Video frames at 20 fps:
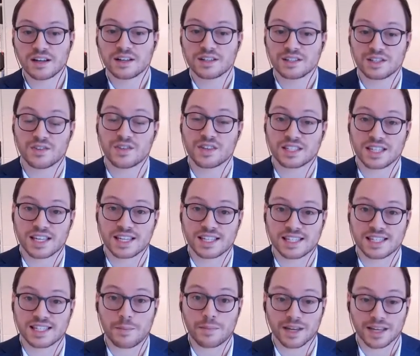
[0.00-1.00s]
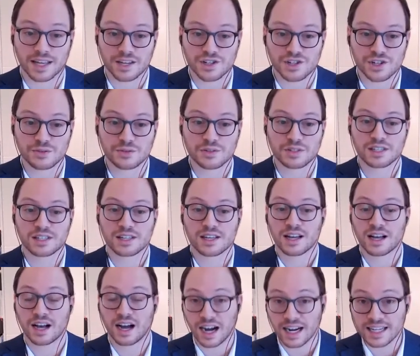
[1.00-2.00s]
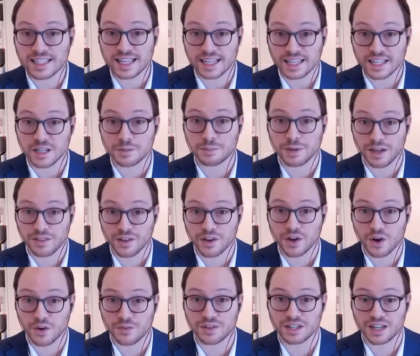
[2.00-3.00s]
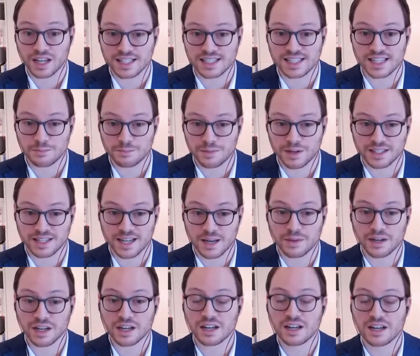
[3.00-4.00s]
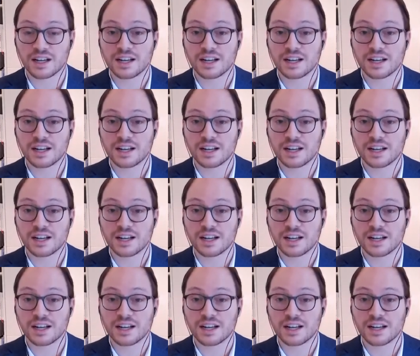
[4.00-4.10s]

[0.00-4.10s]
to the systemic issues highlighted by the COVID-19 pandemic